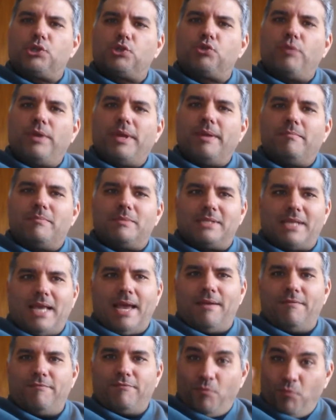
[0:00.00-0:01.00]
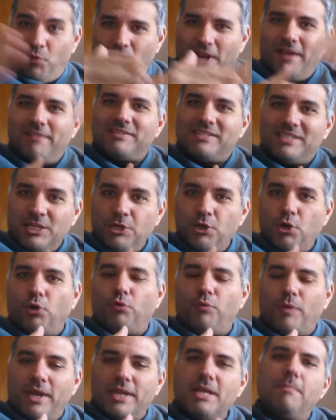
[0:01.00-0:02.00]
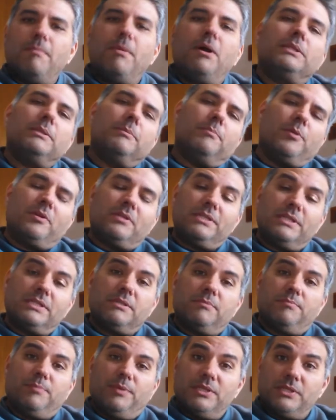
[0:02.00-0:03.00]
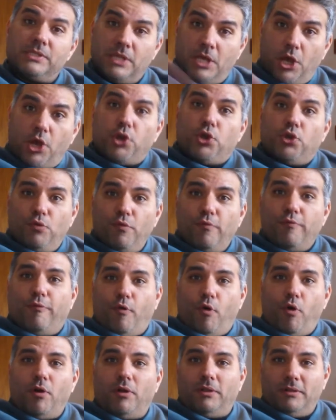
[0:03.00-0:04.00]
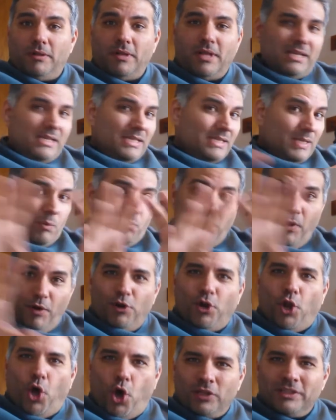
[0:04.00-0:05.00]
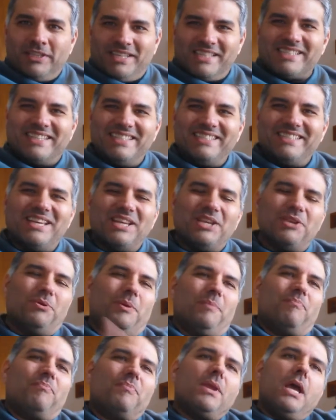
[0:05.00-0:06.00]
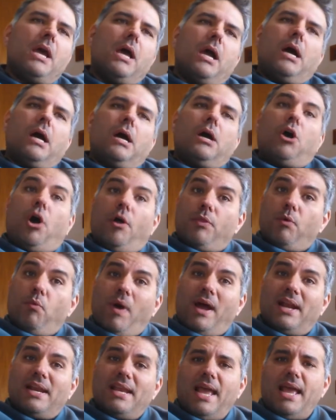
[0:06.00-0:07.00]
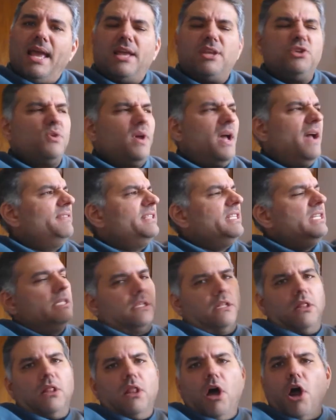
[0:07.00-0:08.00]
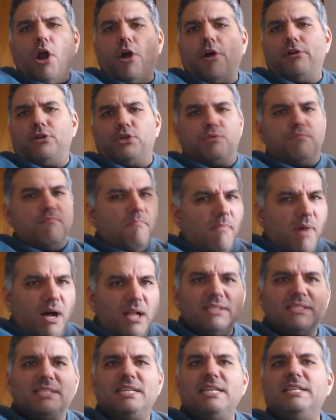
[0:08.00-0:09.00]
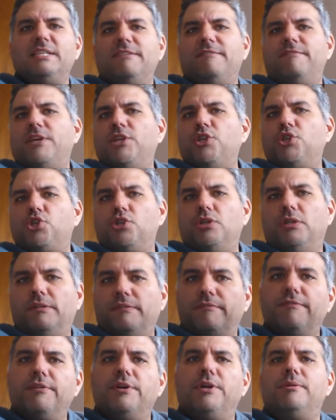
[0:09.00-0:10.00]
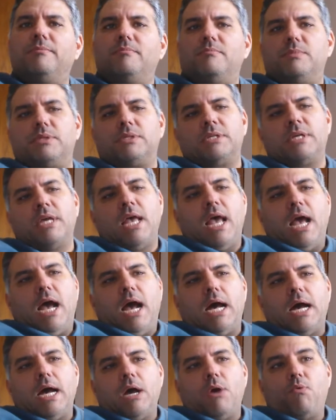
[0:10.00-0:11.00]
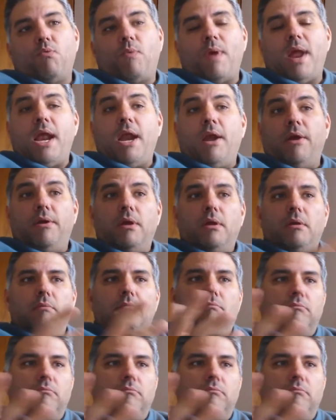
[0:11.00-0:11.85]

extremes, and from what I've seen already among the participants, you fall somewhere along this continuum. On the one hand, you have these large multi-dimensional firms where